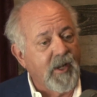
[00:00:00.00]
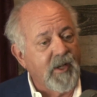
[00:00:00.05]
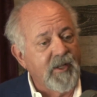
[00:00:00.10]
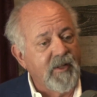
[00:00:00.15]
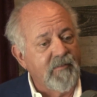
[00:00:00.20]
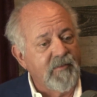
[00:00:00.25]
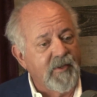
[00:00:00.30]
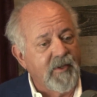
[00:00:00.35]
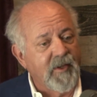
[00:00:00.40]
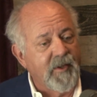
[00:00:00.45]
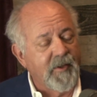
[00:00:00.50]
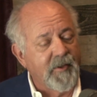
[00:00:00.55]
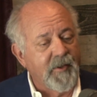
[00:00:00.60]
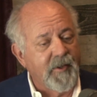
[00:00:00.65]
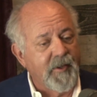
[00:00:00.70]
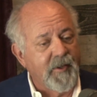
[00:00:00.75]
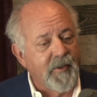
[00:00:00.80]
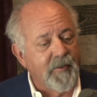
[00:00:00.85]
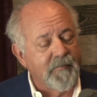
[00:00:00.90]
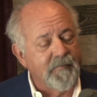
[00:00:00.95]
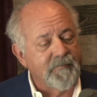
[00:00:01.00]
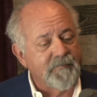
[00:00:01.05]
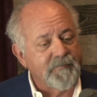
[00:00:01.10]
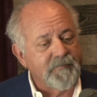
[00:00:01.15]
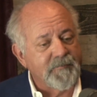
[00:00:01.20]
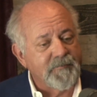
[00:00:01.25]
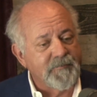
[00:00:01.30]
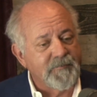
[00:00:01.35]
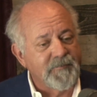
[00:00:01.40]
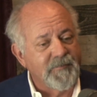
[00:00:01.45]
I lived in
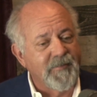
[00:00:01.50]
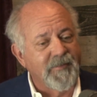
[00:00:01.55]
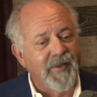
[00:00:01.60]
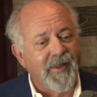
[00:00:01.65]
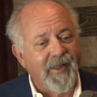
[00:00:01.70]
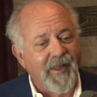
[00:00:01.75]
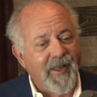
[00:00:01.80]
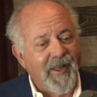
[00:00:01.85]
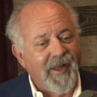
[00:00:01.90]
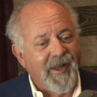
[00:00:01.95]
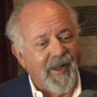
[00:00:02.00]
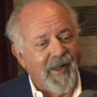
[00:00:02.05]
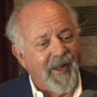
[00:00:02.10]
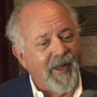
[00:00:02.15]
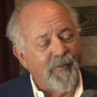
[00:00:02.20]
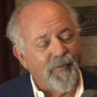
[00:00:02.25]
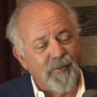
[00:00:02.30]
I